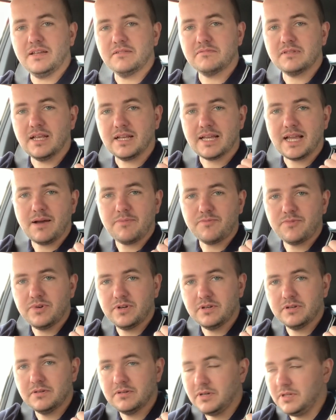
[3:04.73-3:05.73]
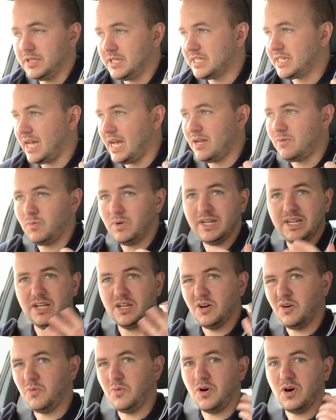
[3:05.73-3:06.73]
a camera on the side
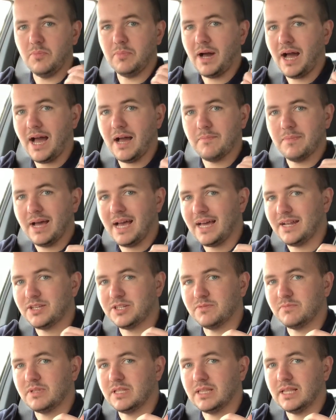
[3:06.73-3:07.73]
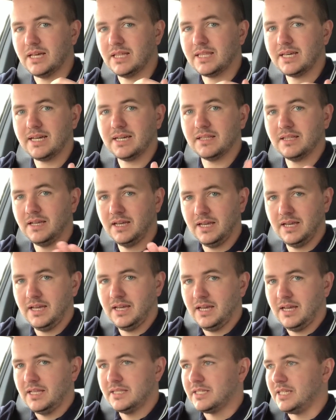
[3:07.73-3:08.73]
window or behind my head or something like that. I
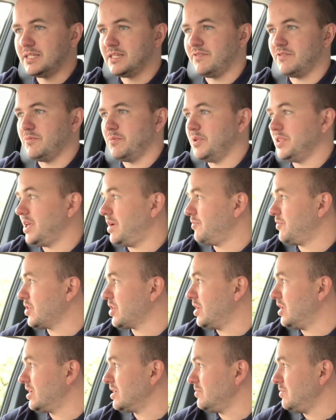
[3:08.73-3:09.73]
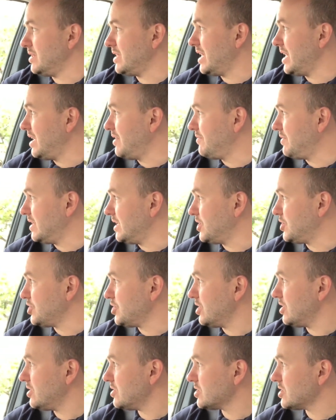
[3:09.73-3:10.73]
tend to have the one that I'm recording with here for this
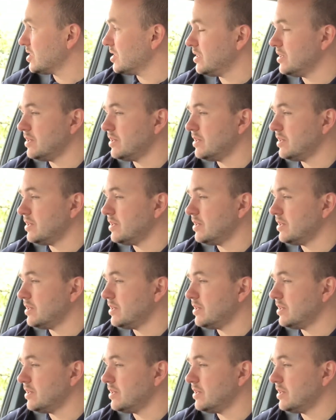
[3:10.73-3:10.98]
shot,